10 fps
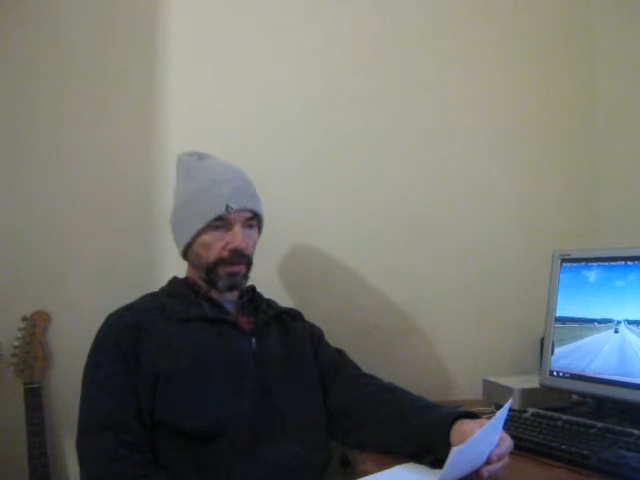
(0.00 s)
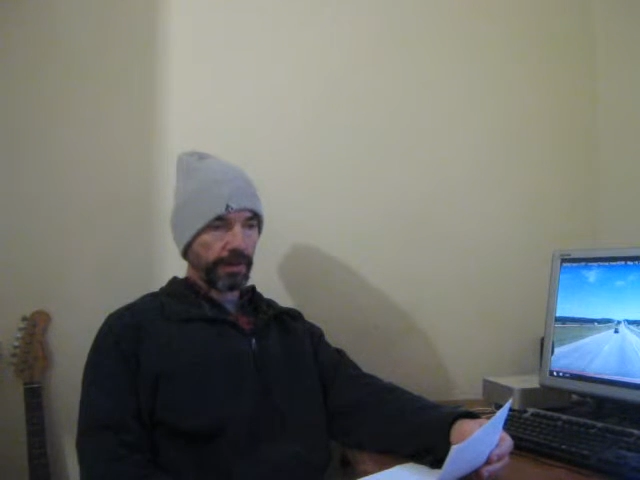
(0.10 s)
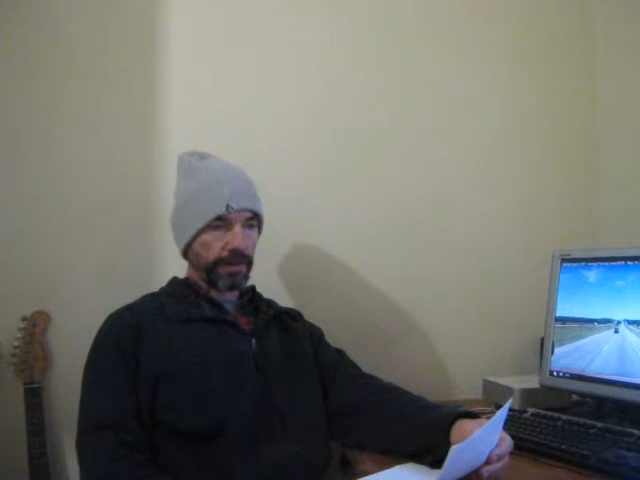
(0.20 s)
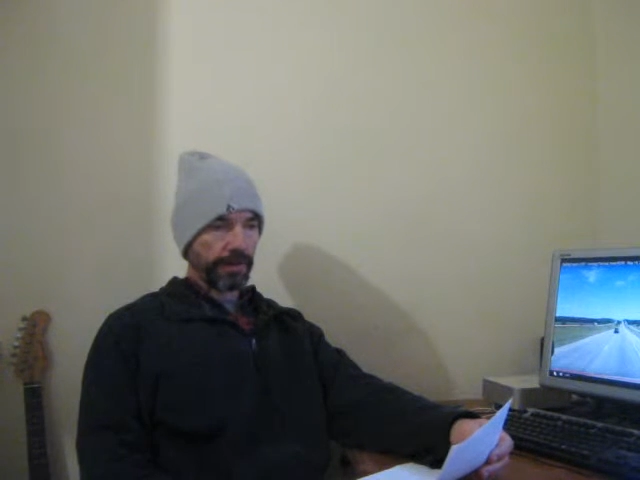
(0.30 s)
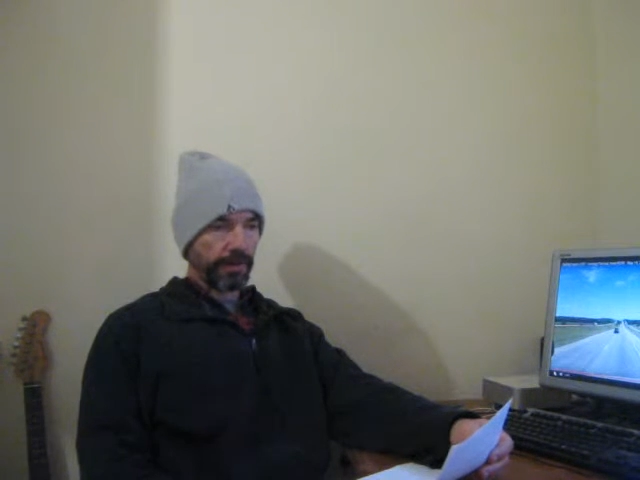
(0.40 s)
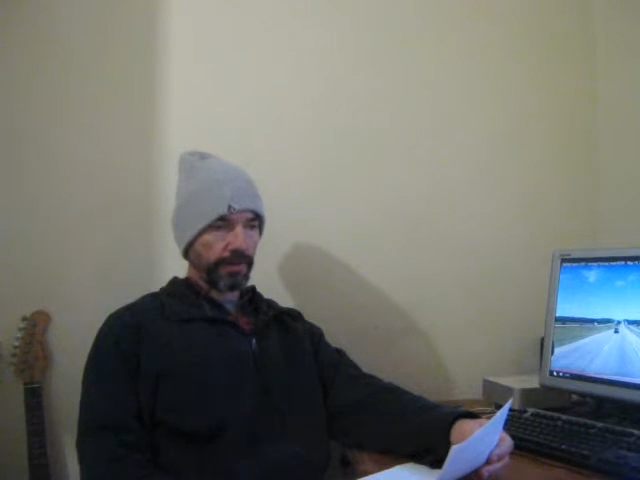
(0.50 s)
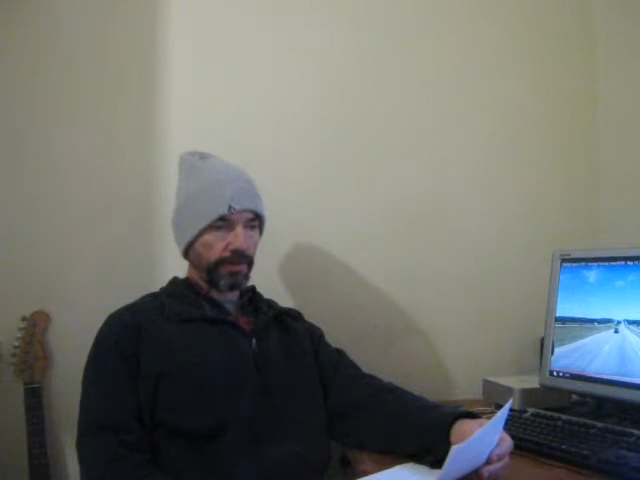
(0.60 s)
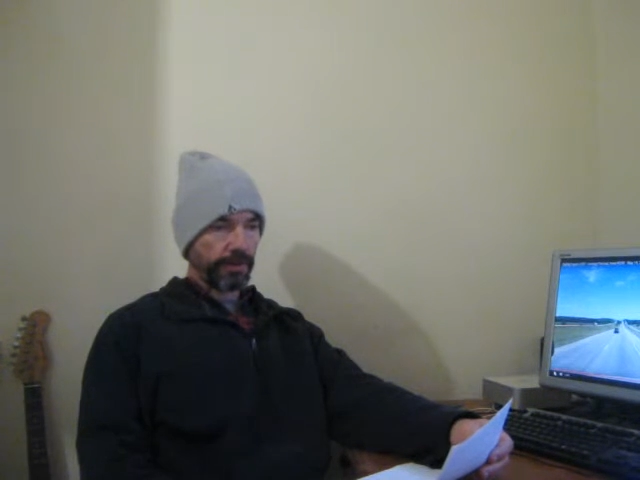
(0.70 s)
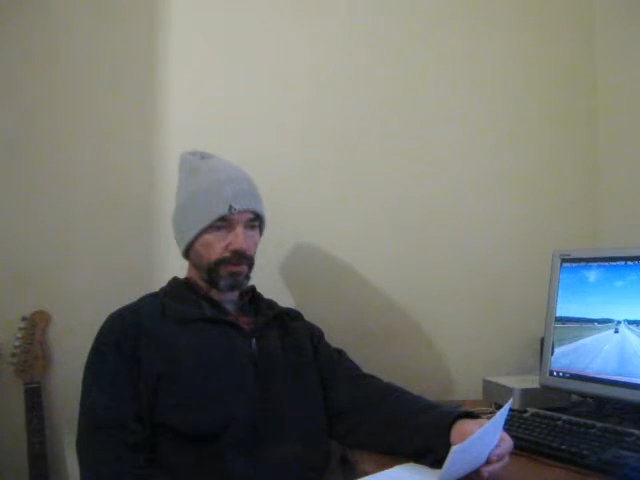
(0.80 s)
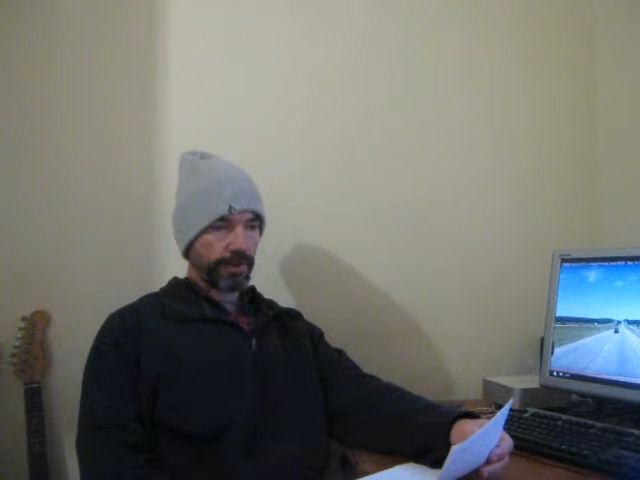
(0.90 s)
lesson that
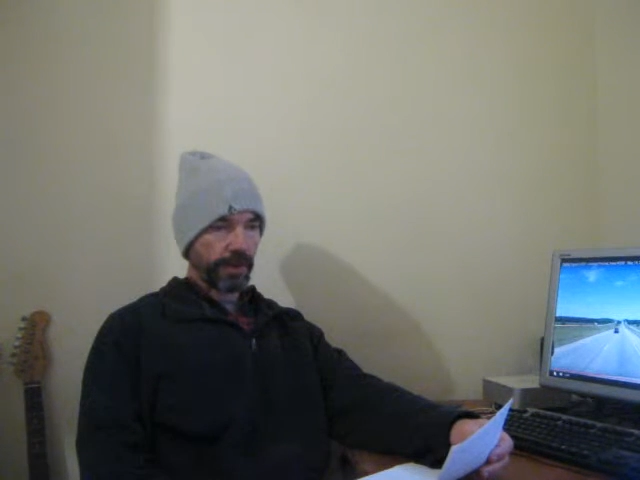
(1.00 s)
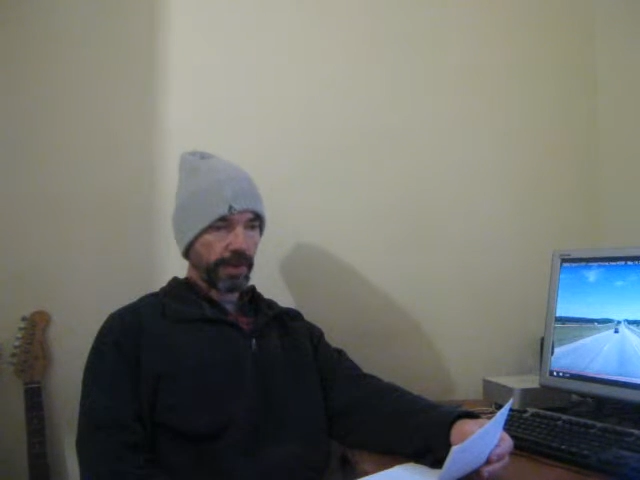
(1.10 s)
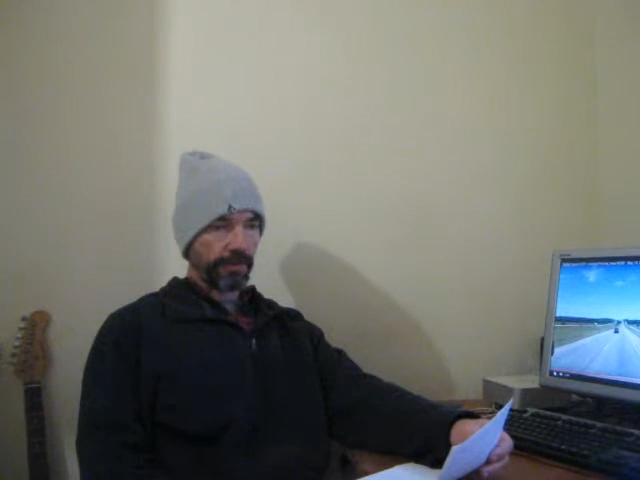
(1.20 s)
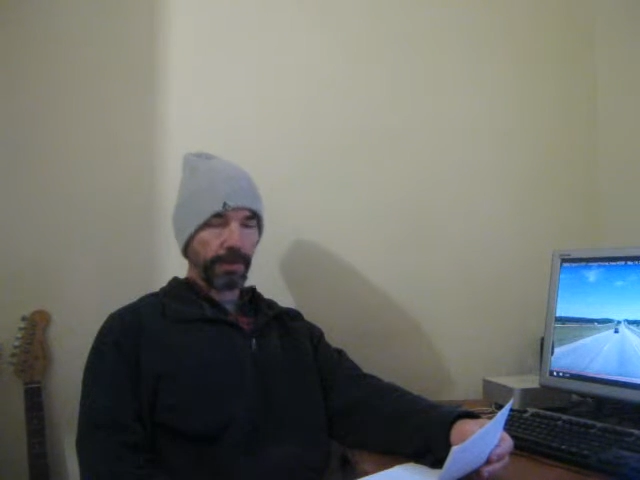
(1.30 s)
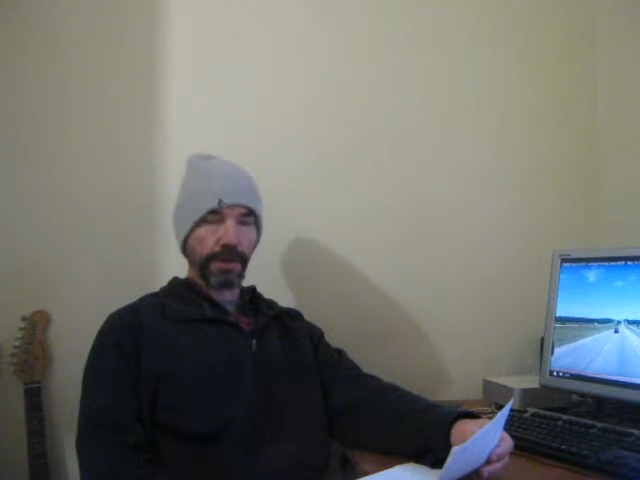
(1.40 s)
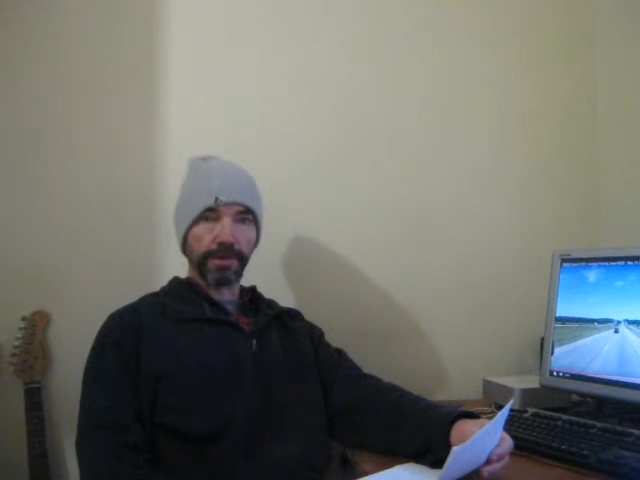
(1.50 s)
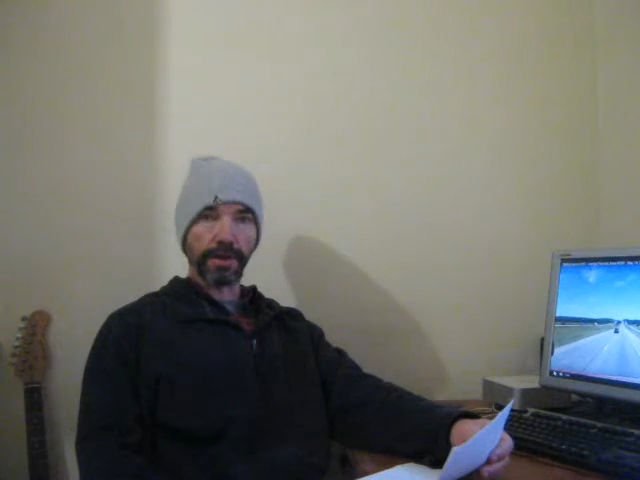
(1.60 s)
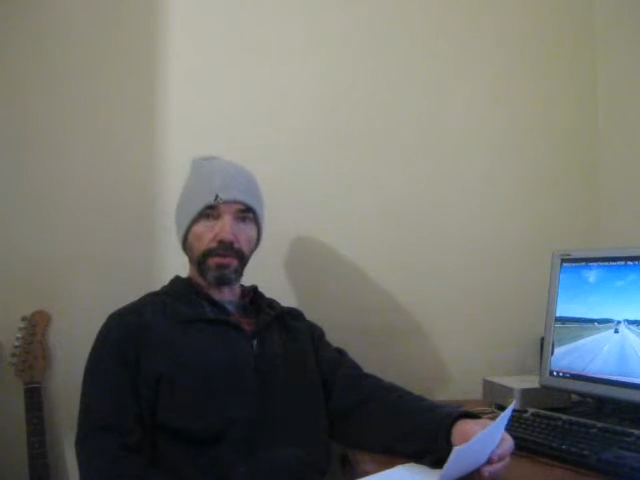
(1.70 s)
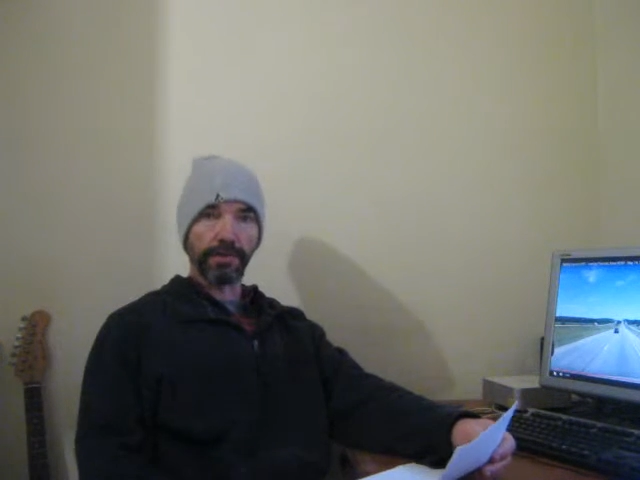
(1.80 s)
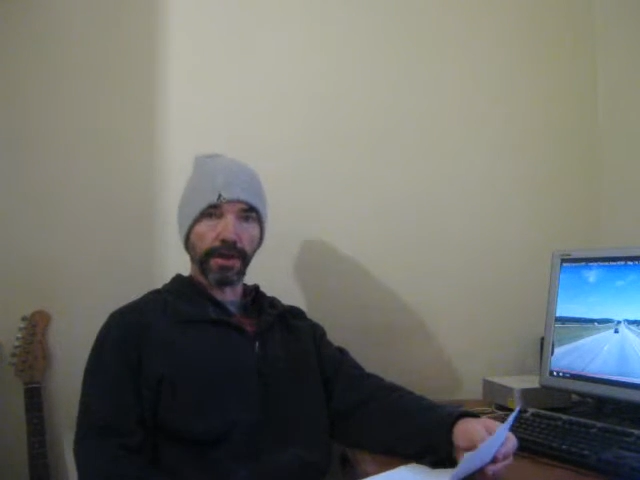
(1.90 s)
was better
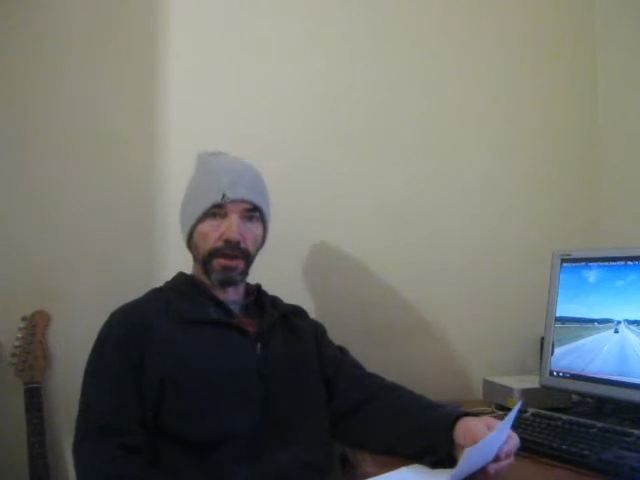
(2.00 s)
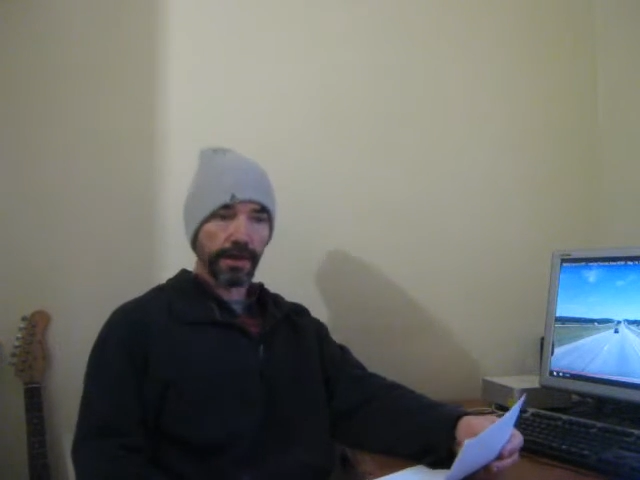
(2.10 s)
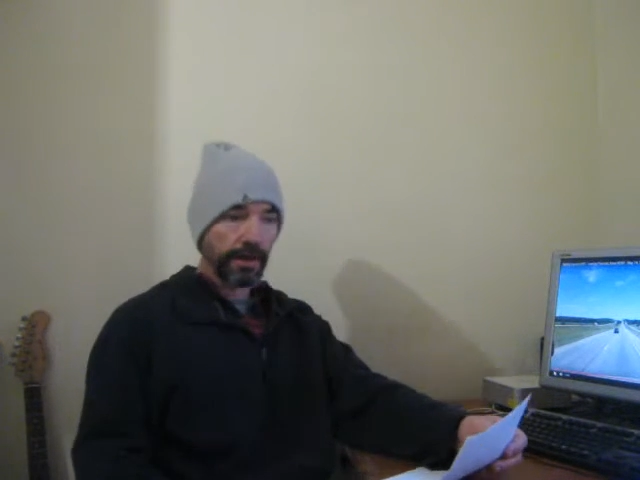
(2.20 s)
so far